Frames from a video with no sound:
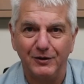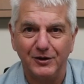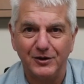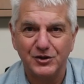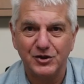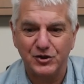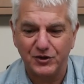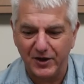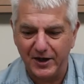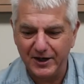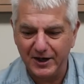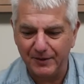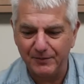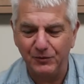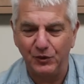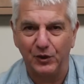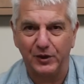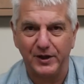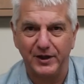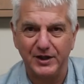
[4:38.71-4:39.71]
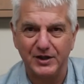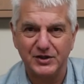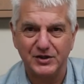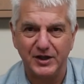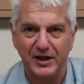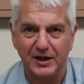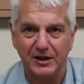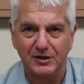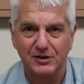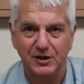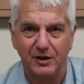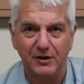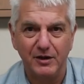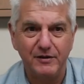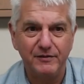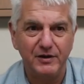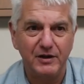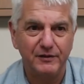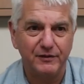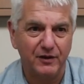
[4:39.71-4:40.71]
Straight up, not going to sink. So
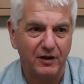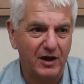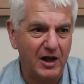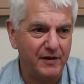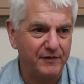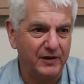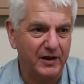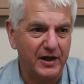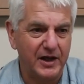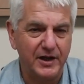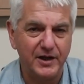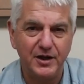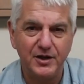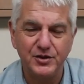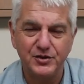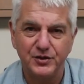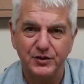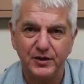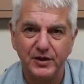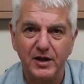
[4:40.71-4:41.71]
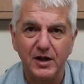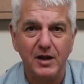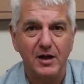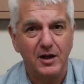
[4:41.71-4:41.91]
even if I have a head injury,